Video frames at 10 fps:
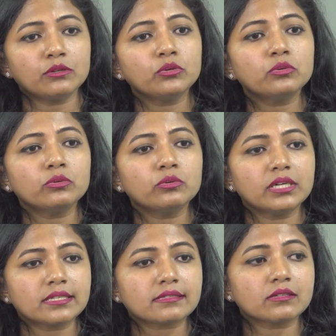who
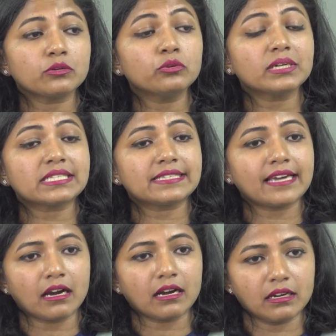was
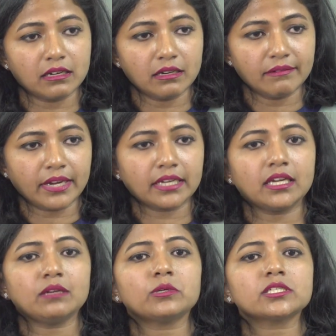young when
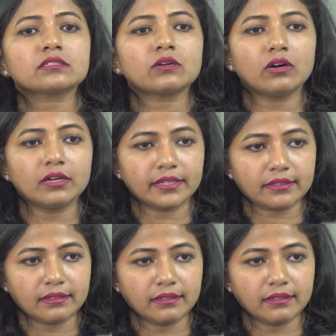he was caught.